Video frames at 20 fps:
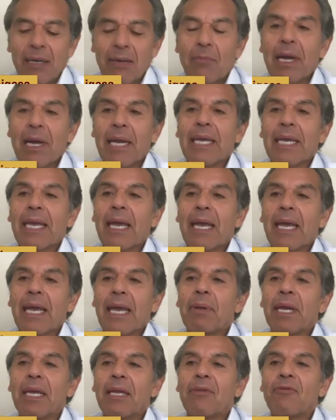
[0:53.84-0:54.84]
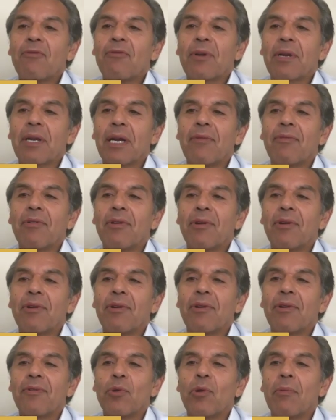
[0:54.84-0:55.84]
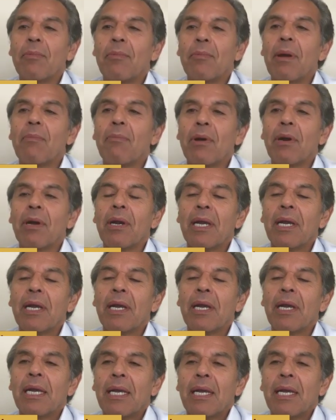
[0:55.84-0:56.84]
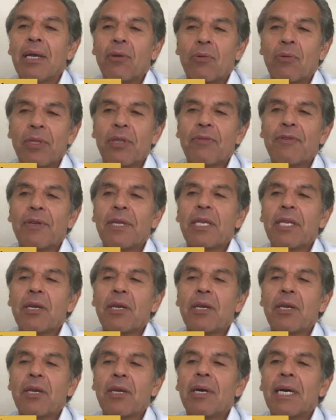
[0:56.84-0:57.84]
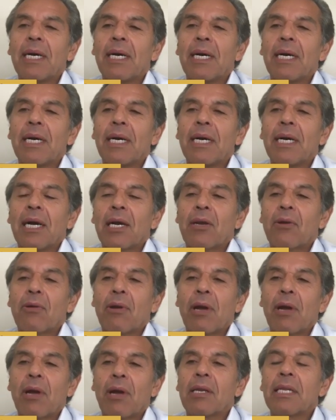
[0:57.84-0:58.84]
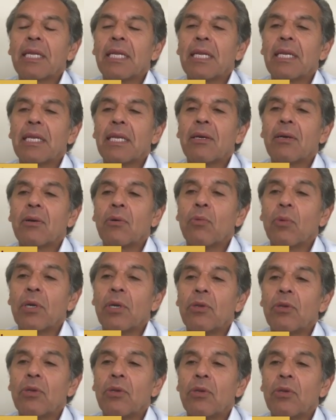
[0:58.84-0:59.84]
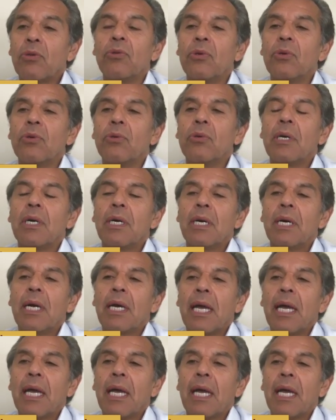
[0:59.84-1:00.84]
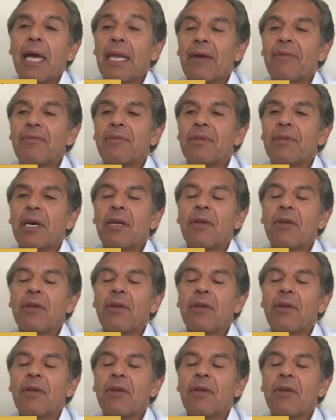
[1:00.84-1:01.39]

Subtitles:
my campaign for governor, if you remember, with a video chronicling what you do and have